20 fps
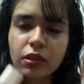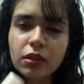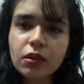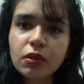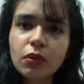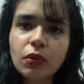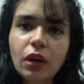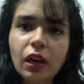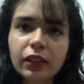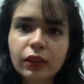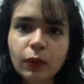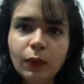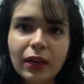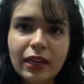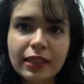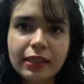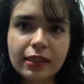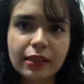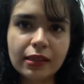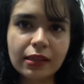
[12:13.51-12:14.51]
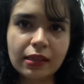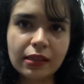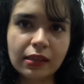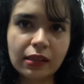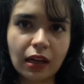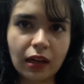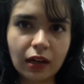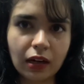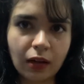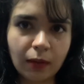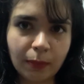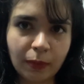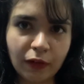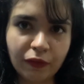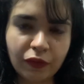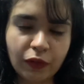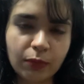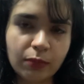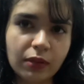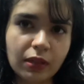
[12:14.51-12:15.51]
So otherwise the Zara
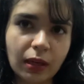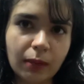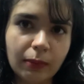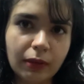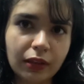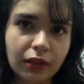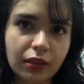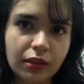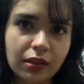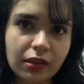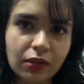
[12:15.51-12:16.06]
perfumes come in this